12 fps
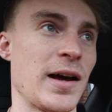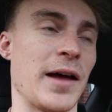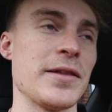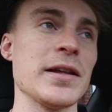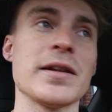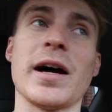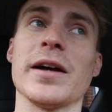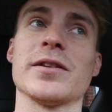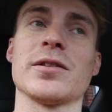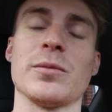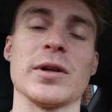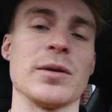I think that is
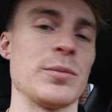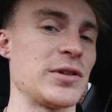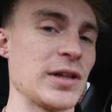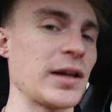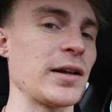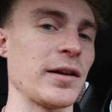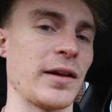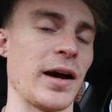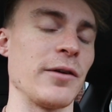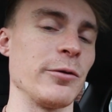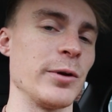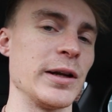something in particular that
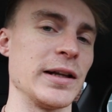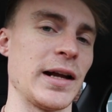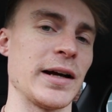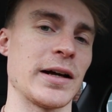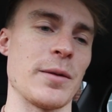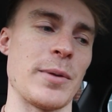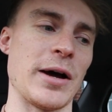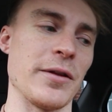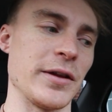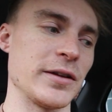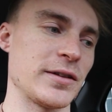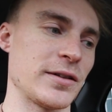I really like about
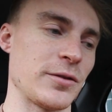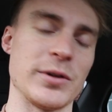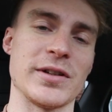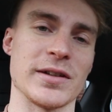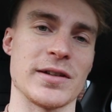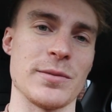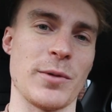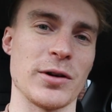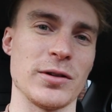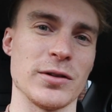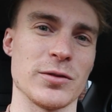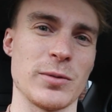this 360
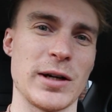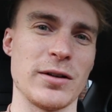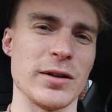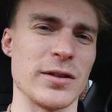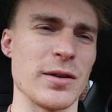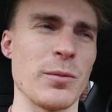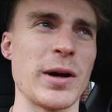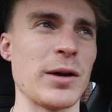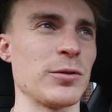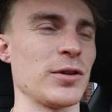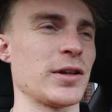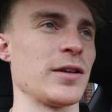model as well, is that when I
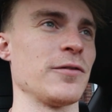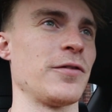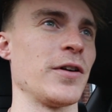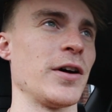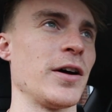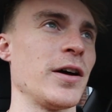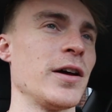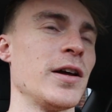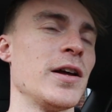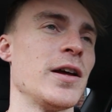was looking for